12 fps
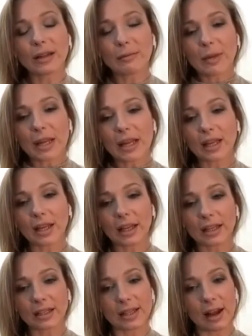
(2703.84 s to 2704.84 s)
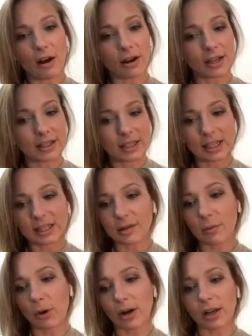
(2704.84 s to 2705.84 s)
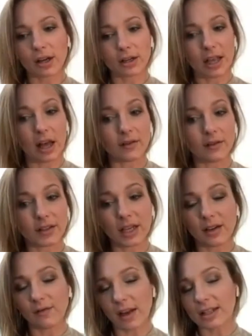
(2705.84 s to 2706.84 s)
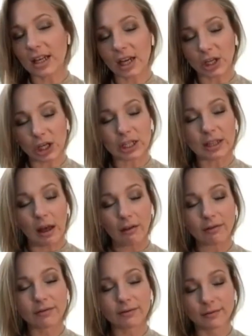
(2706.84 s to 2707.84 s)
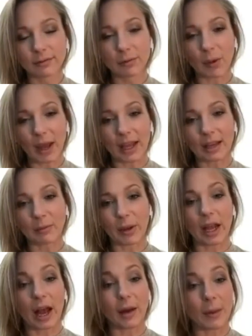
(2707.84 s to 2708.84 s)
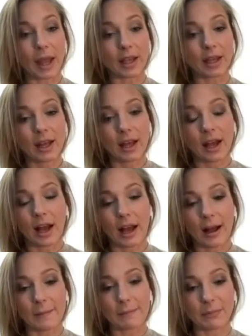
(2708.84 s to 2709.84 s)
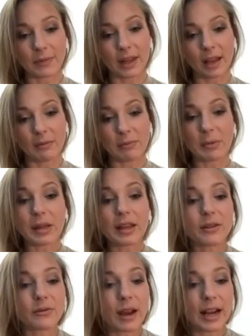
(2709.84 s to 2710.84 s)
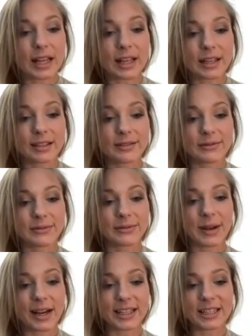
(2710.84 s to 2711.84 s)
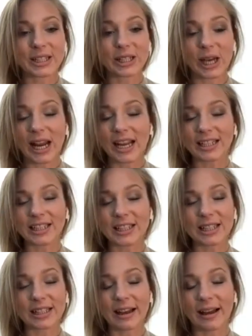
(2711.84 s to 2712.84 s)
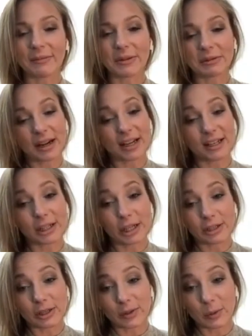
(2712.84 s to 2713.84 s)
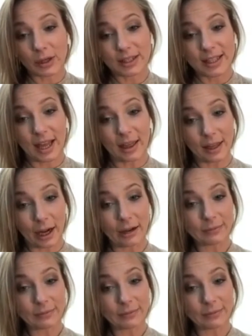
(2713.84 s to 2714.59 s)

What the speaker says: me, it's supporting yourself and investing in yourself by coming and being ready to change, and ready to change this world together.